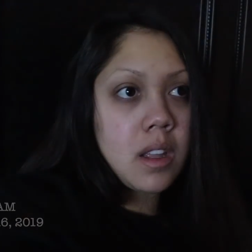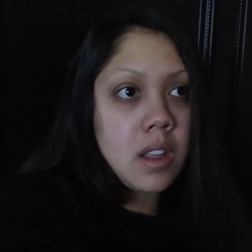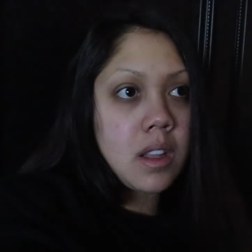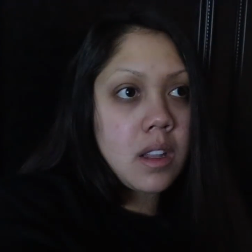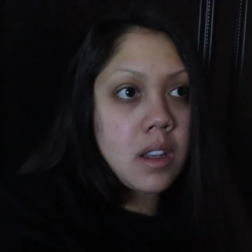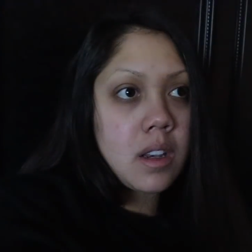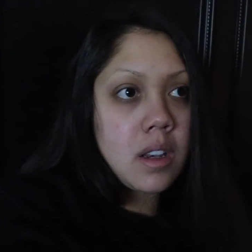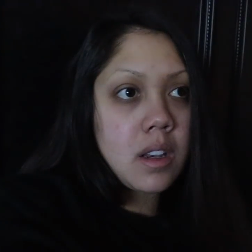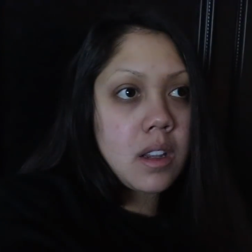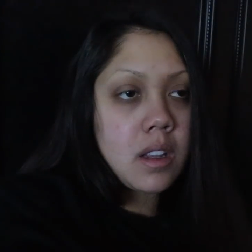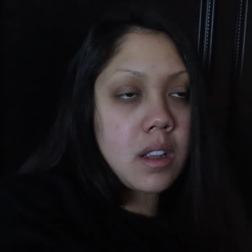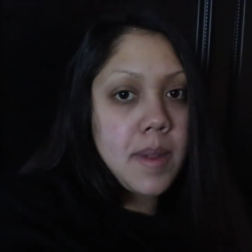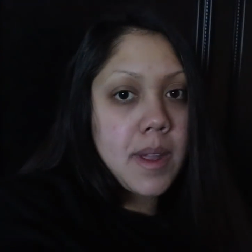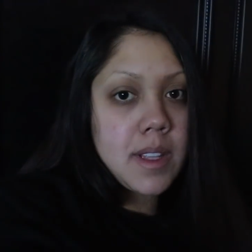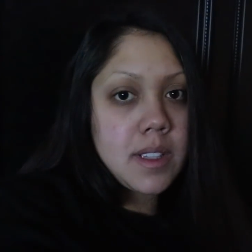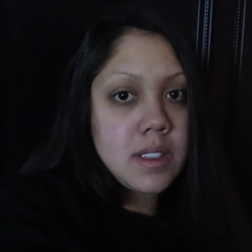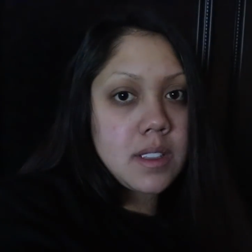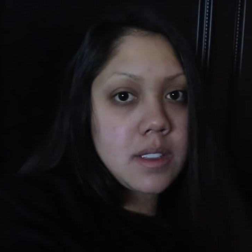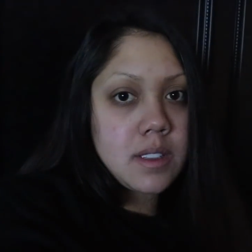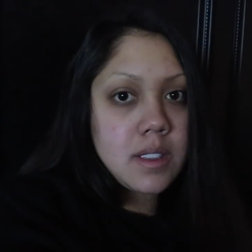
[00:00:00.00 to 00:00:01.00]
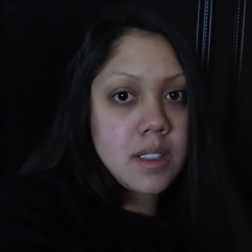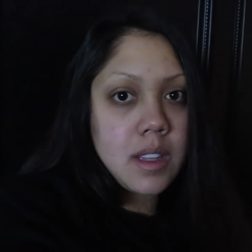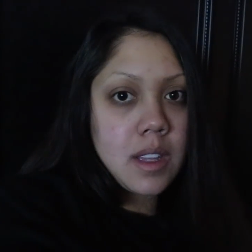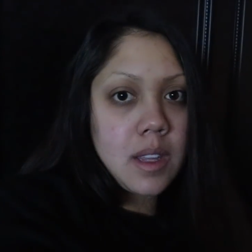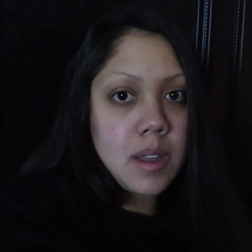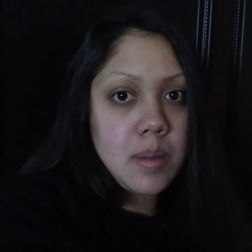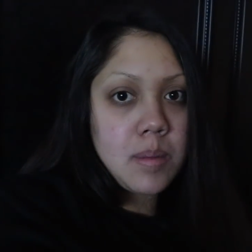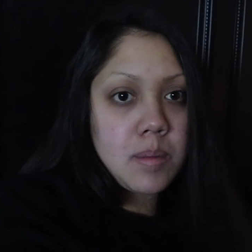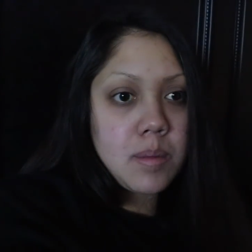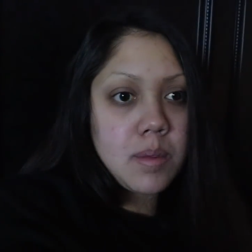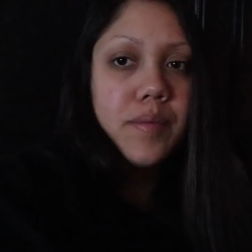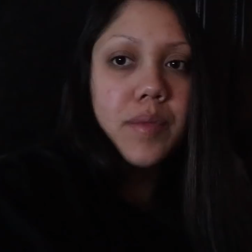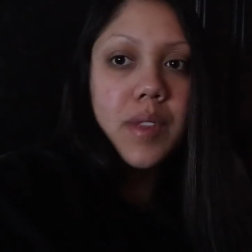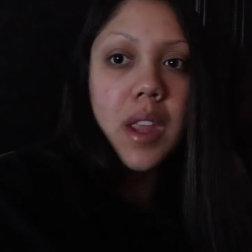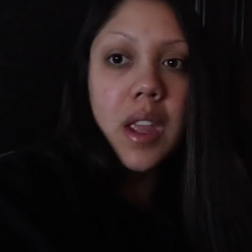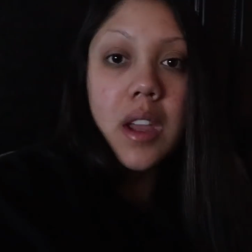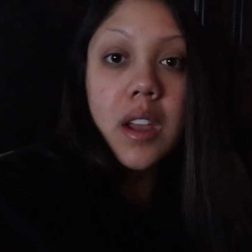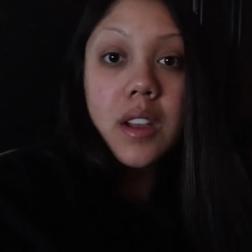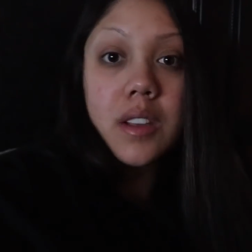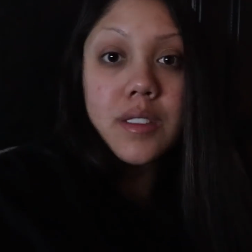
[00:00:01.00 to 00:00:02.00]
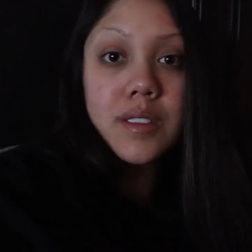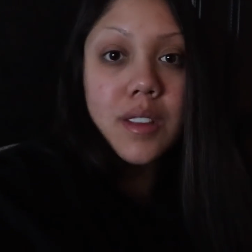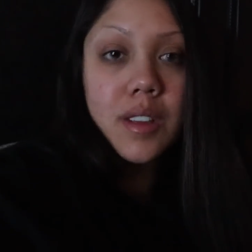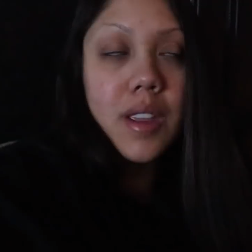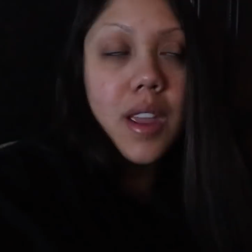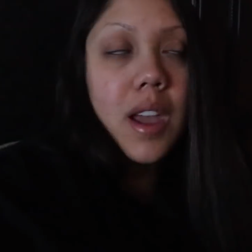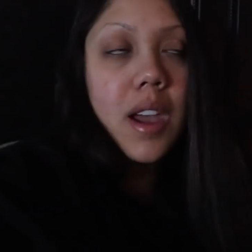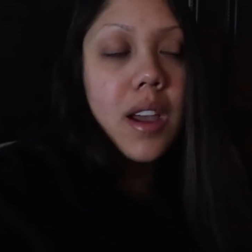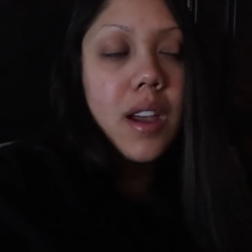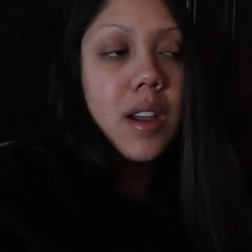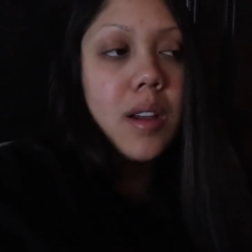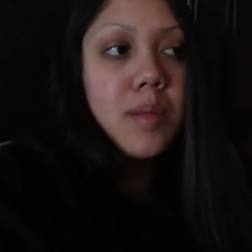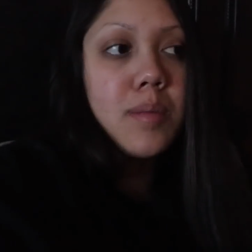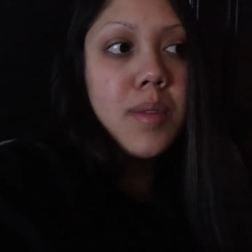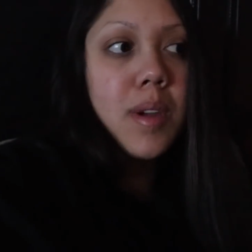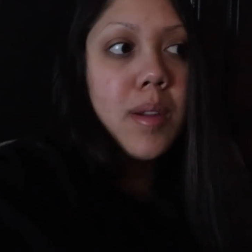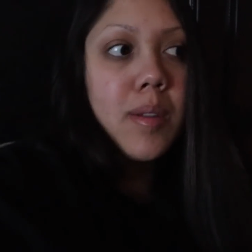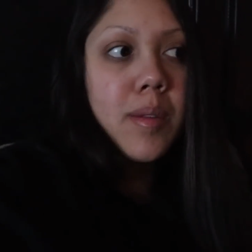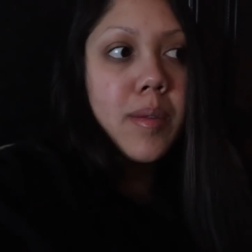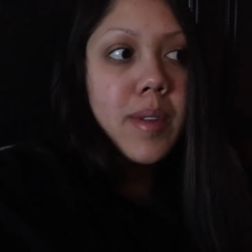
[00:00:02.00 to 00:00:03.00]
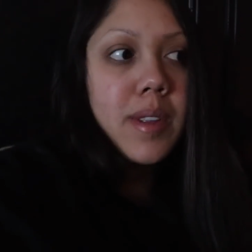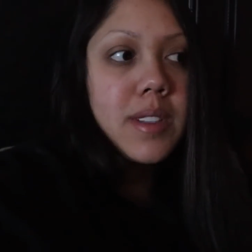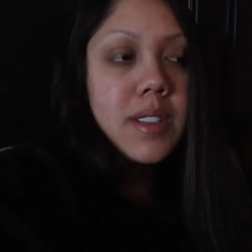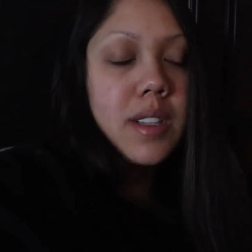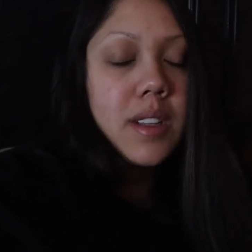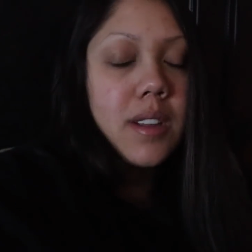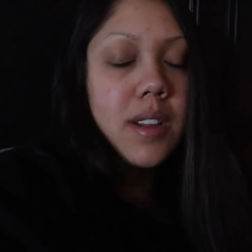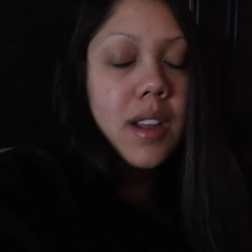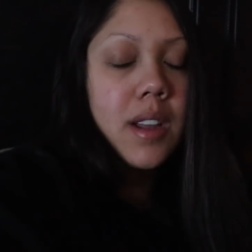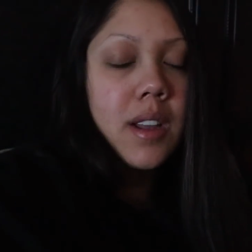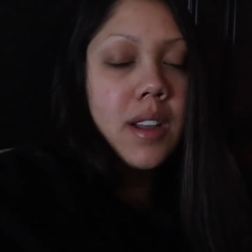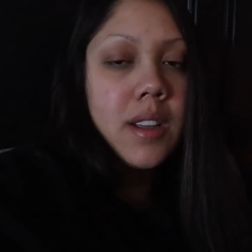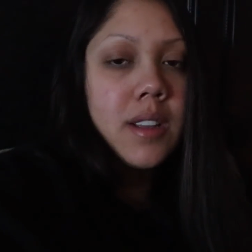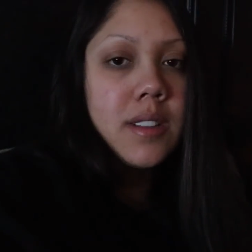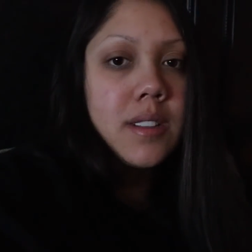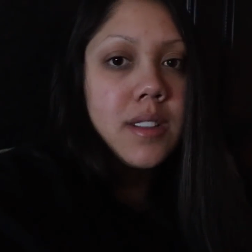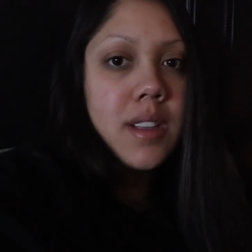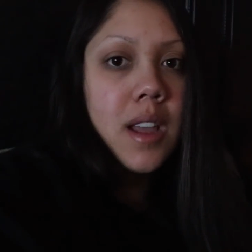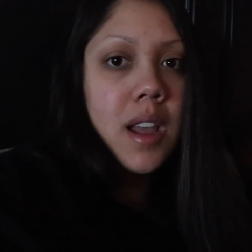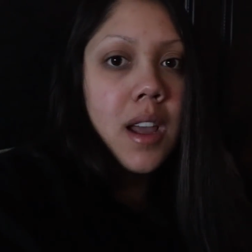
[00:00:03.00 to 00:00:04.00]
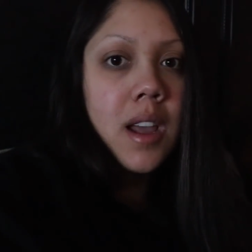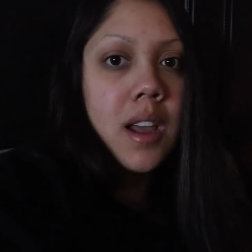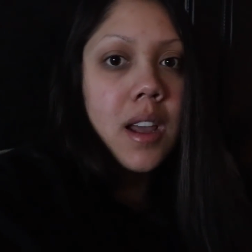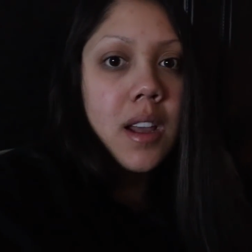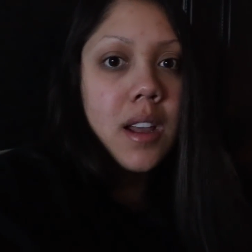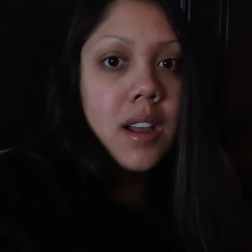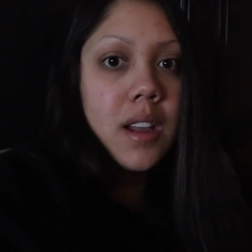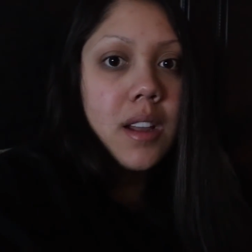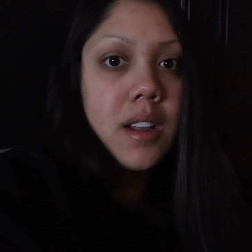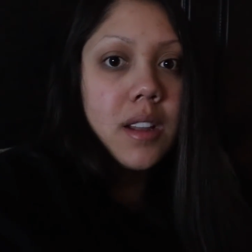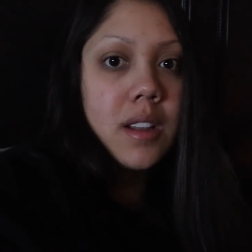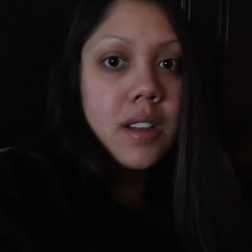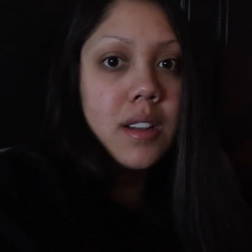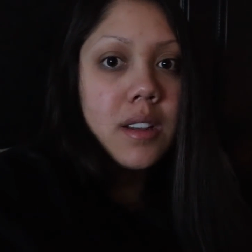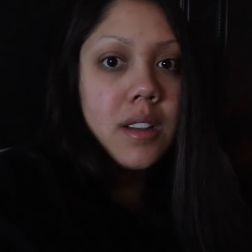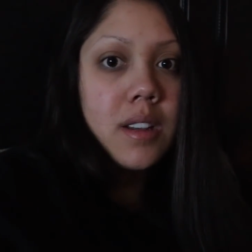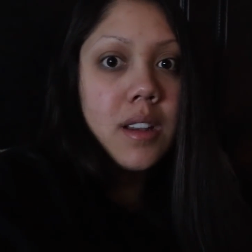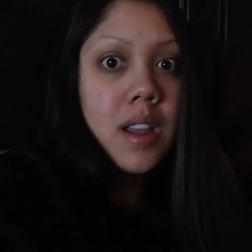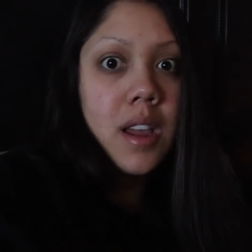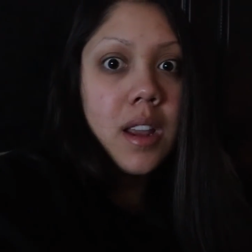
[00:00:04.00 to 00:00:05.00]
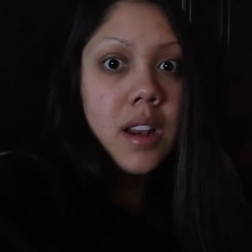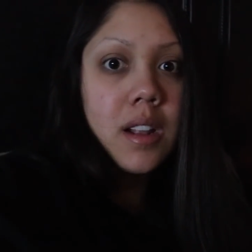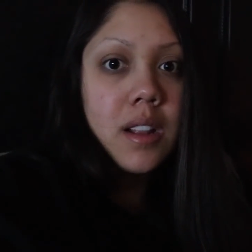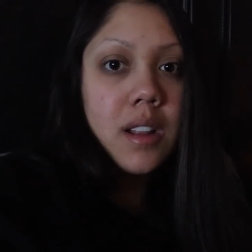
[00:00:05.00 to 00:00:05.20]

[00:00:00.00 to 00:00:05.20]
and go back to sleep. So yeah, I'll probably see you guys at 9